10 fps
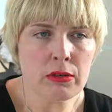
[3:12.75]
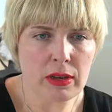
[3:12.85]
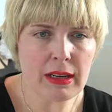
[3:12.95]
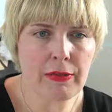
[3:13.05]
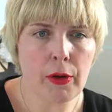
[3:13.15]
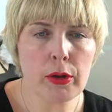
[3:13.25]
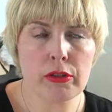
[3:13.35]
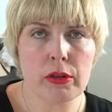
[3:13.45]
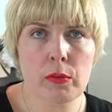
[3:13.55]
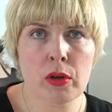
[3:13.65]
really
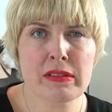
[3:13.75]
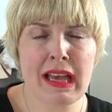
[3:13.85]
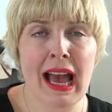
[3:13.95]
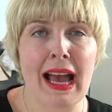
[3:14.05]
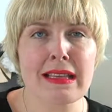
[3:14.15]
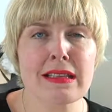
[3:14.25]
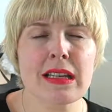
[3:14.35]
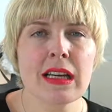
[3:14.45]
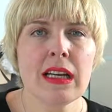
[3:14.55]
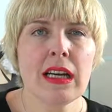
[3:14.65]
focused on one
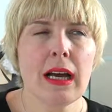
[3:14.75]
task.